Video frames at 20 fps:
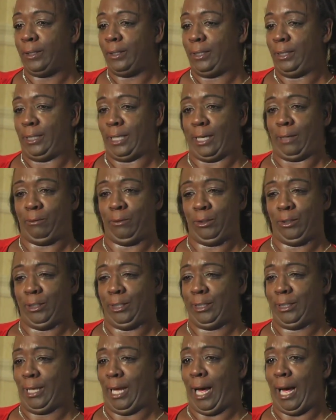And I was
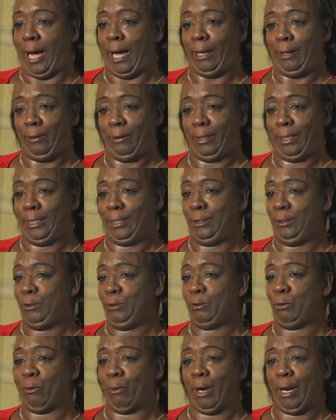just hollering and
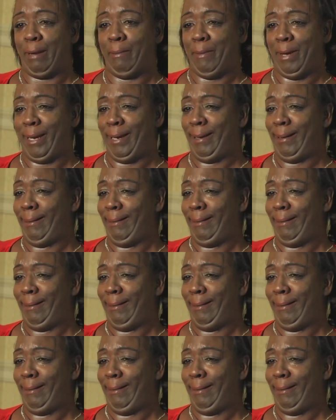screaming,